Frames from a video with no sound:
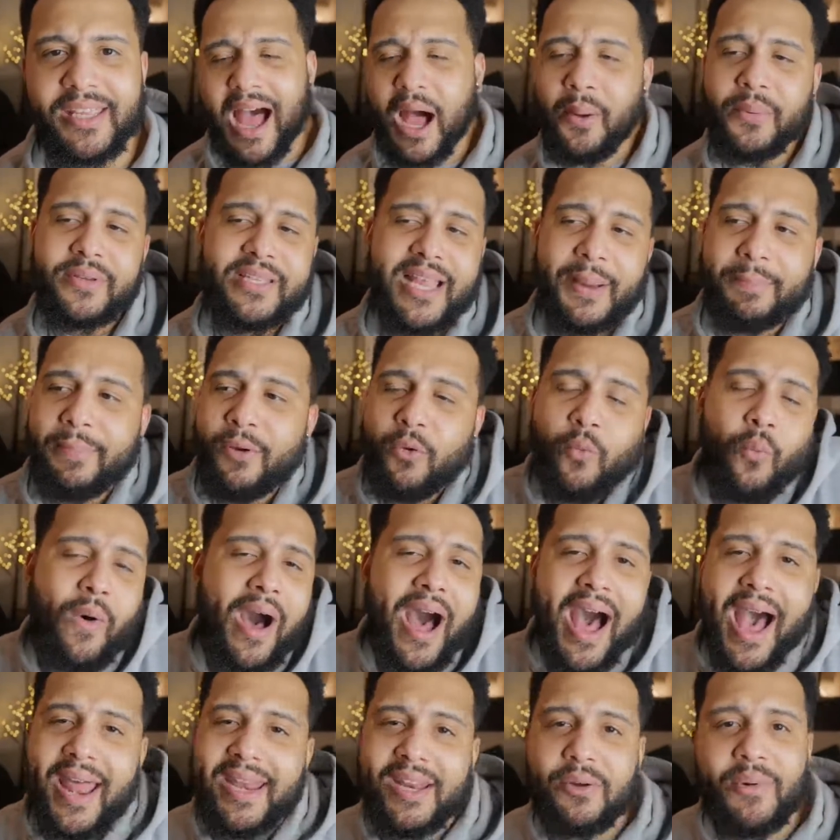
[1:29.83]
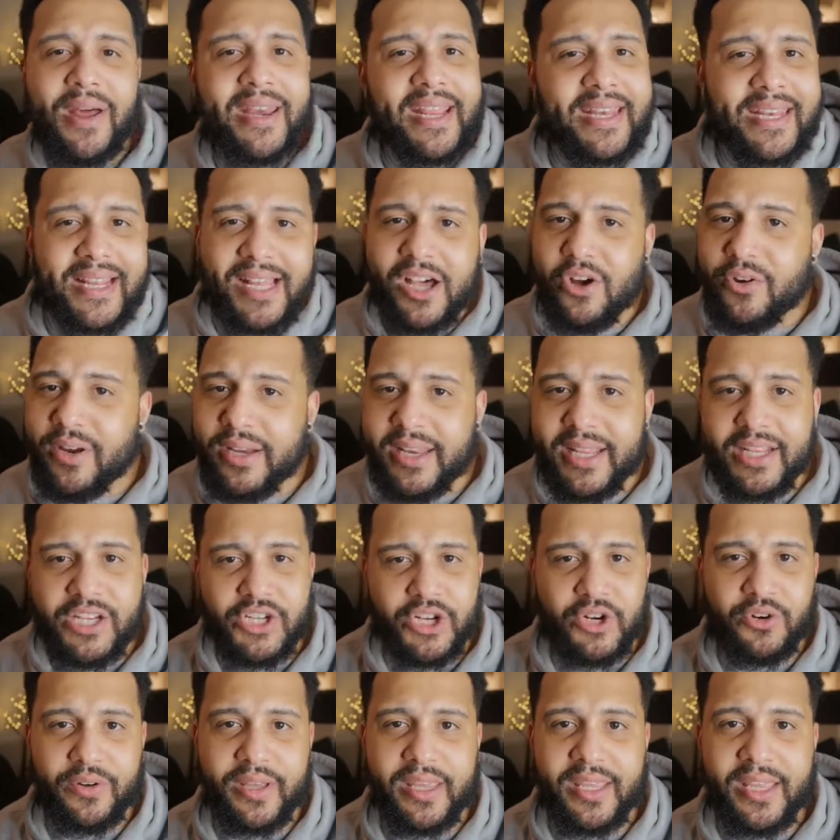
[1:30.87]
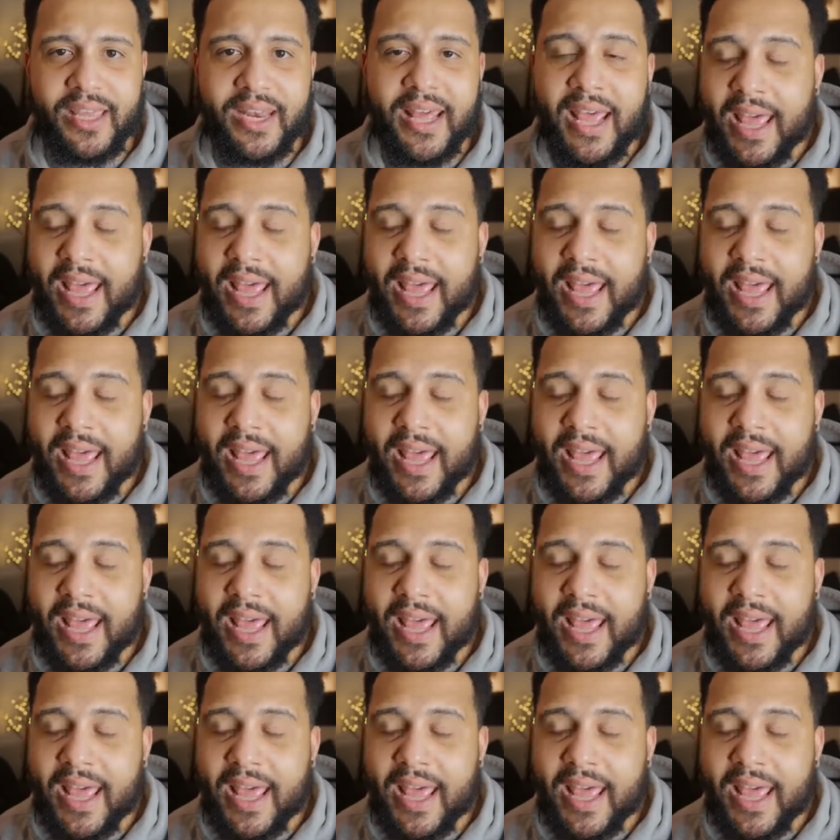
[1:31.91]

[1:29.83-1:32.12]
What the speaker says: I was like, but why do I need to go to DistroKid?